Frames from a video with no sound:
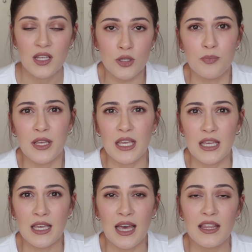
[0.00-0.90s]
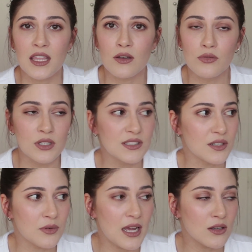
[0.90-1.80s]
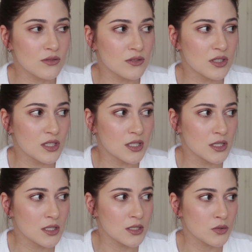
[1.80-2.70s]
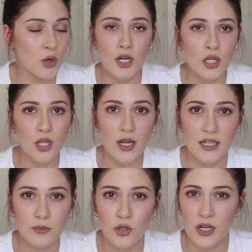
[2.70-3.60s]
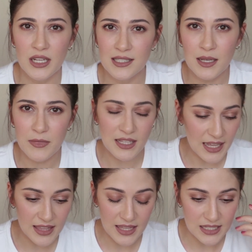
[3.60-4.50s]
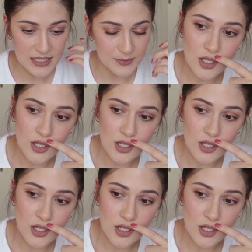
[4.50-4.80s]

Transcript: Would be, I think was around 1 o'clock in the morning, something like this.